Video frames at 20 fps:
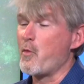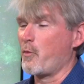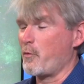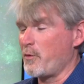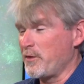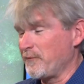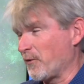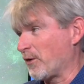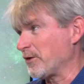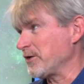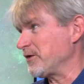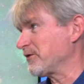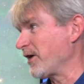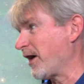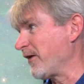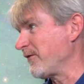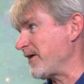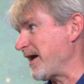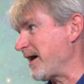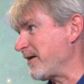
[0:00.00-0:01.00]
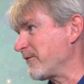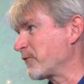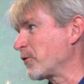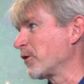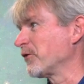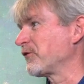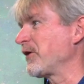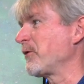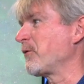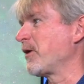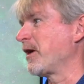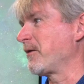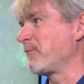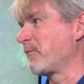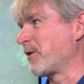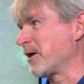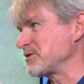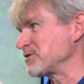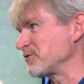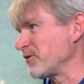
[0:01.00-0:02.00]
We've already done that. Of course, they want a
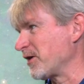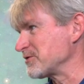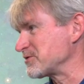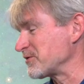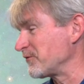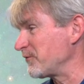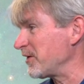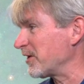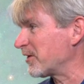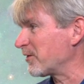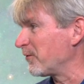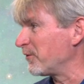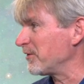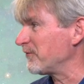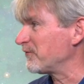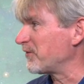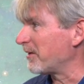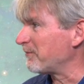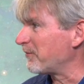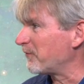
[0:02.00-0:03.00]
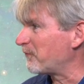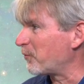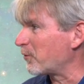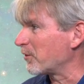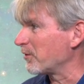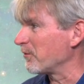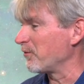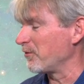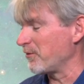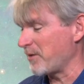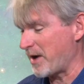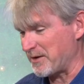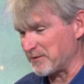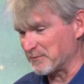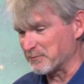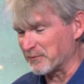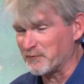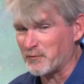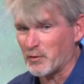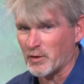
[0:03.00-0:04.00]
much larger vehicle than we've done before, a little higher
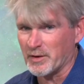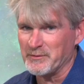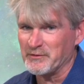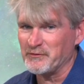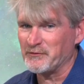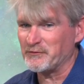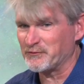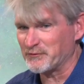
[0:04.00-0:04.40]
performance.